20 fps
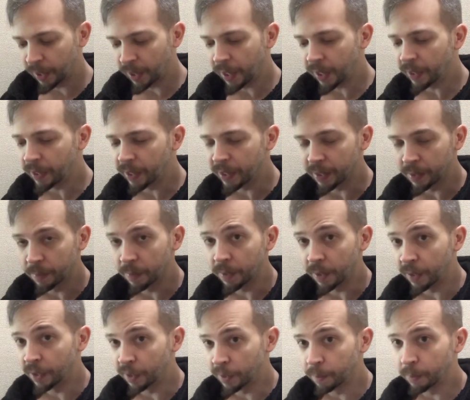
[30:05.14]
in
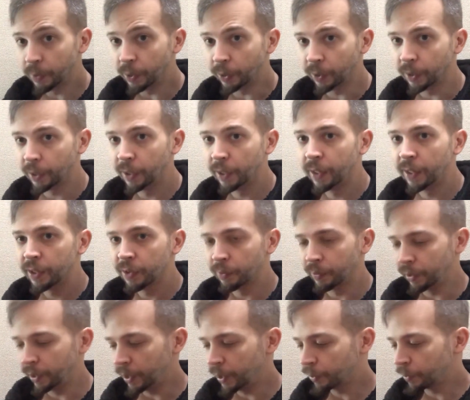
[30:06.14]
this book. It's
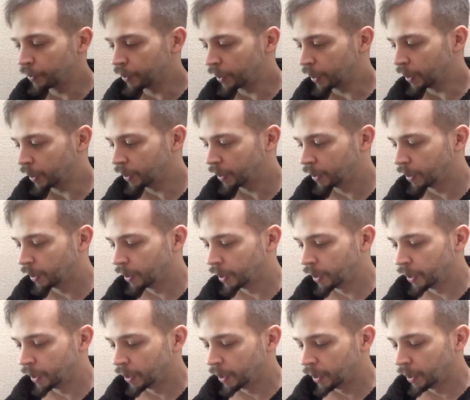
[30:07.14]
really interesting.
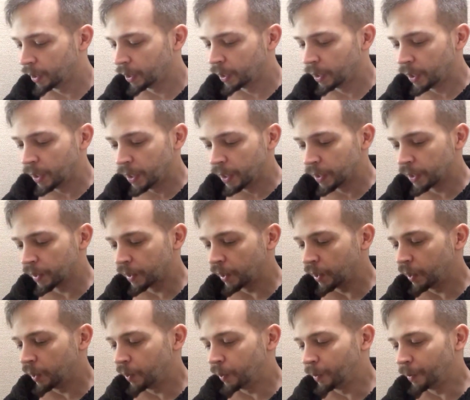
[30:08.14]

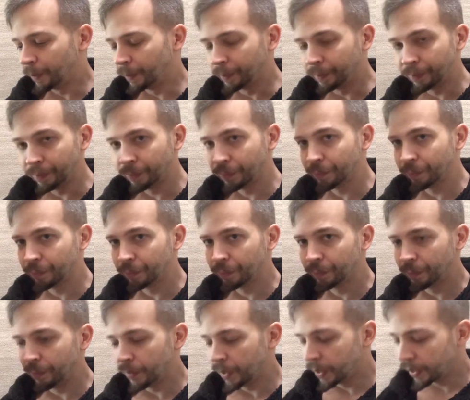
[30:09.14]
So
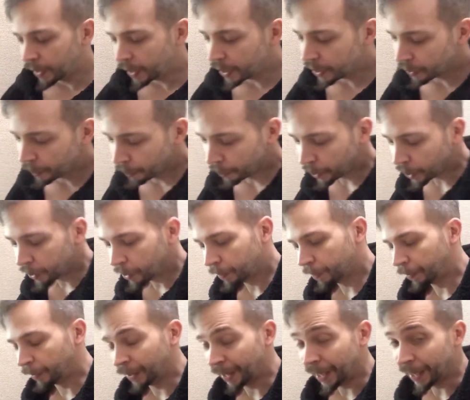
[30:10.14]
these are pretty good
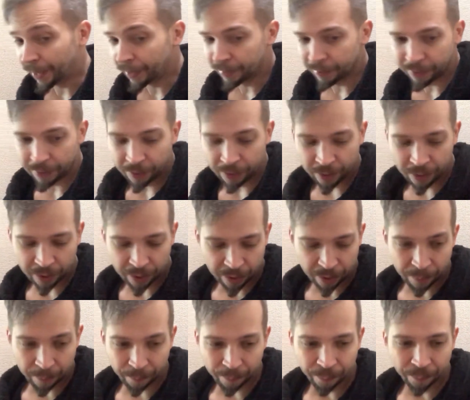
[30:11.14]
for that.
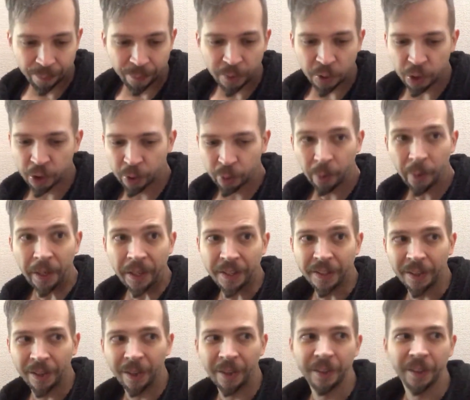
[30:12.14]
Their
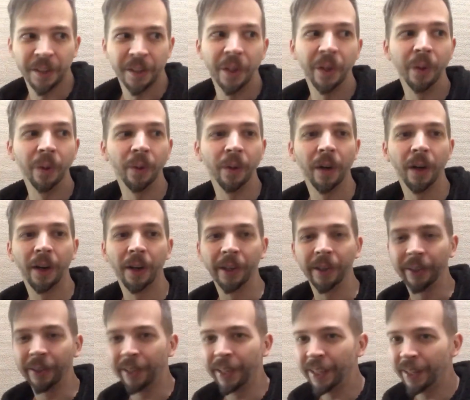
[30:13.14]
stories also
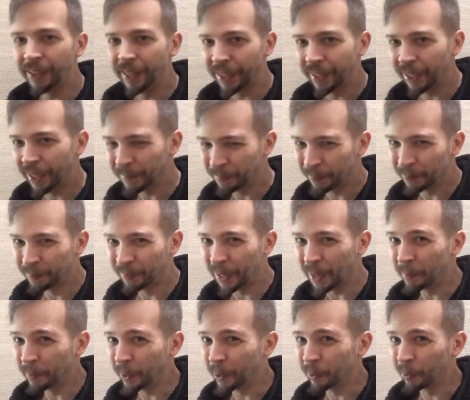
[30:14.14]
are in that
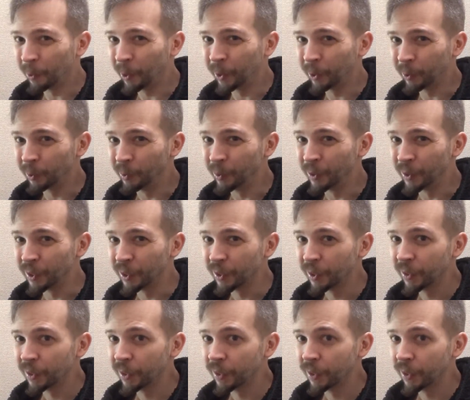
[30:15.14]
Nightbreed Chronicles